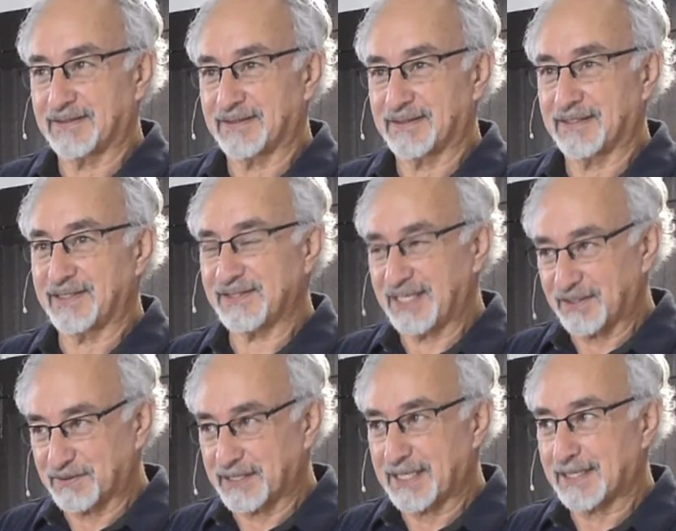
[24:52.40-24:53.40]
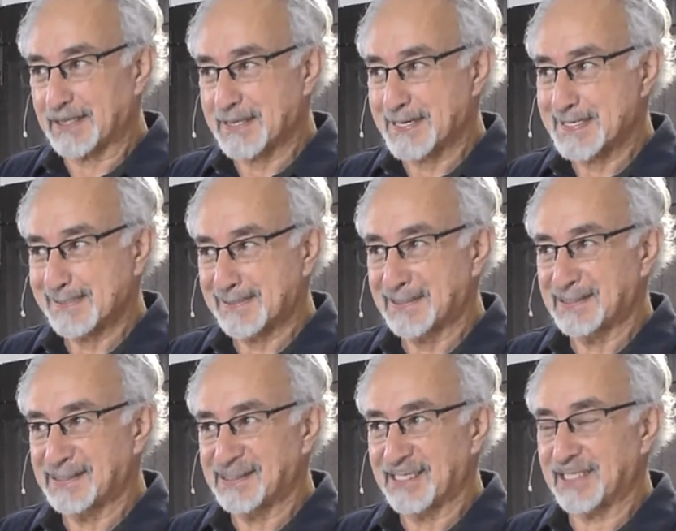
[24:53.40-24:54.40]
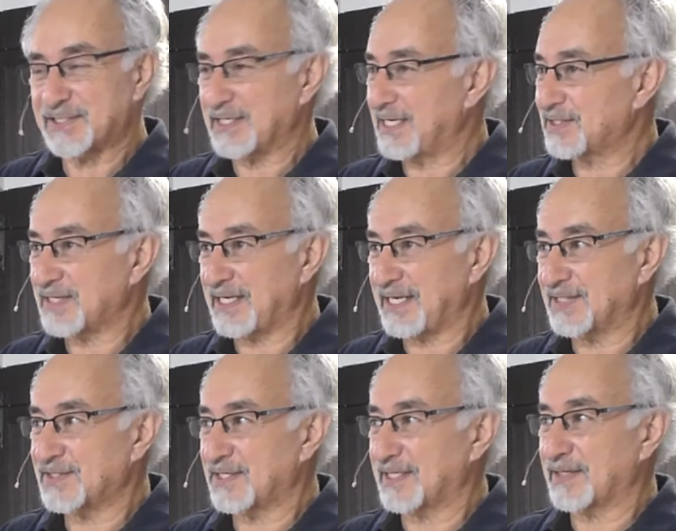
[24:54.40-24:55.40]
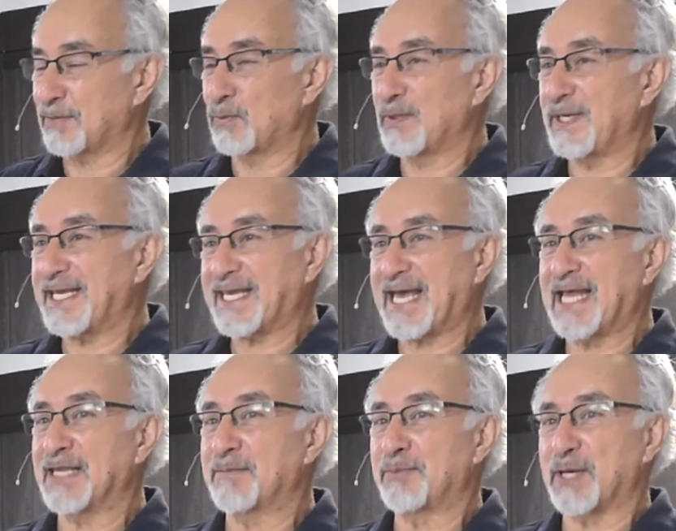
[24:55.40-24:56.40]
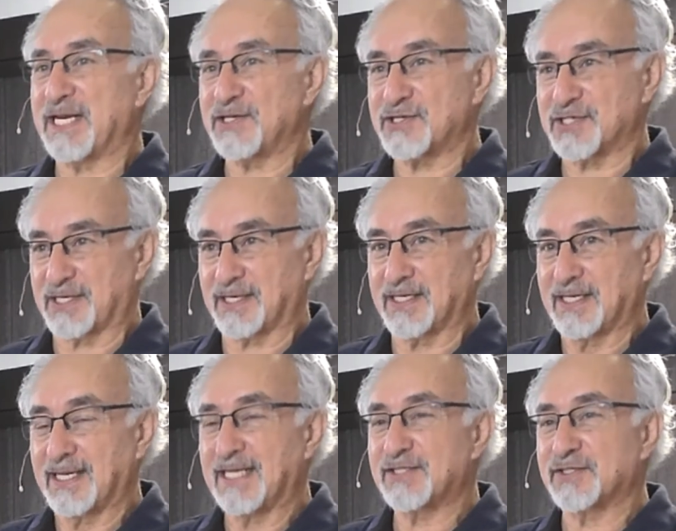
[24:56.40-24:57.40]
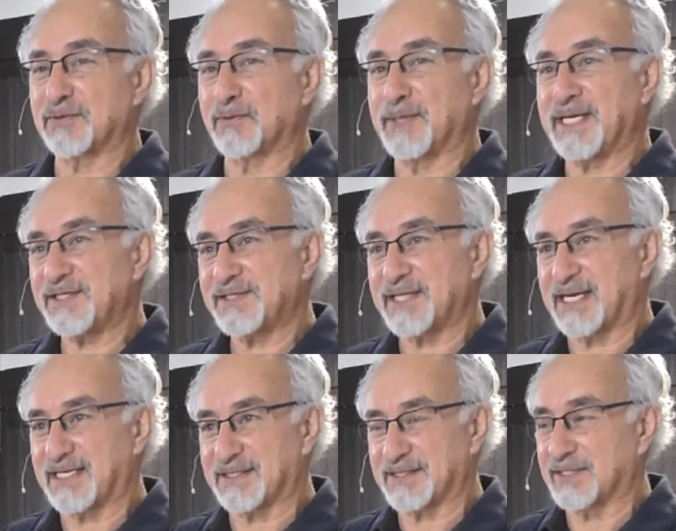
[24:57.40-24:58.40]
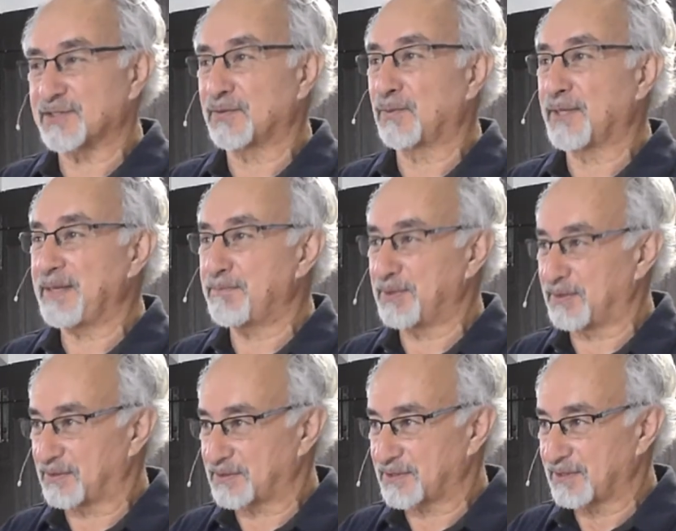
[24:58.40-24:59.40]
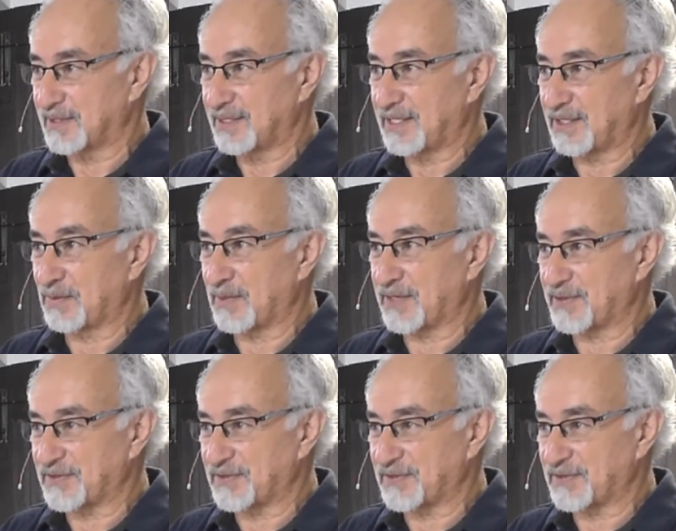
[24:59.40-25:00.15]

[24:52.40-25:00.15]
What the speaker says: Isn't that great? It's a recalibration. It's a reset. It's a reboot in the way that they